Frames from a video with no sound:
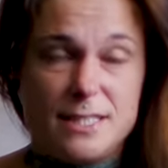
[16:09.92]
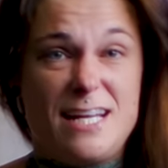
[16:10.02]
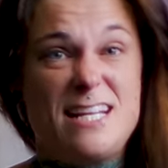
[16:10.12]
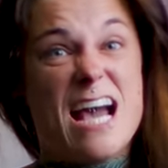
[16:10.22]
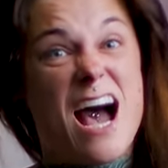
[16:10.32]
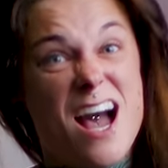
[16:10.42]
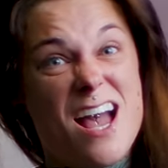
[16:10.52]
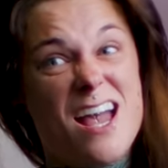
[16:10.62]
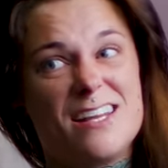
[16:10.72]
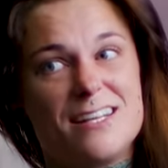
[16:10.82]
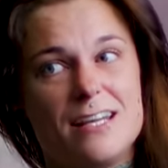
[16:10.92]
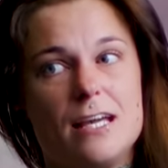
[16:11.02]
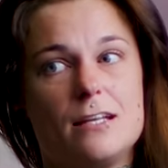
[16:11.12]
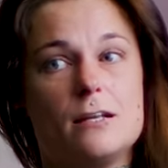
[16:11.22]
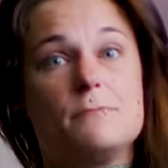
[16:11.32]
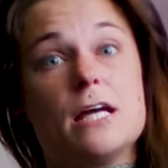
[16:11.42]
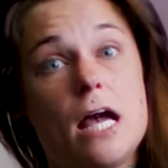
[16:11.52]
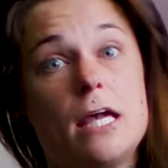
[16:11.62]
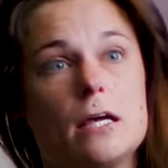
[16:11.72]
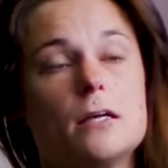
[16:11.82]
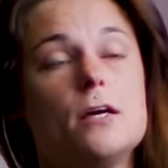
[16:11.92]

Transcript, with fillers: he died. He ended up dying.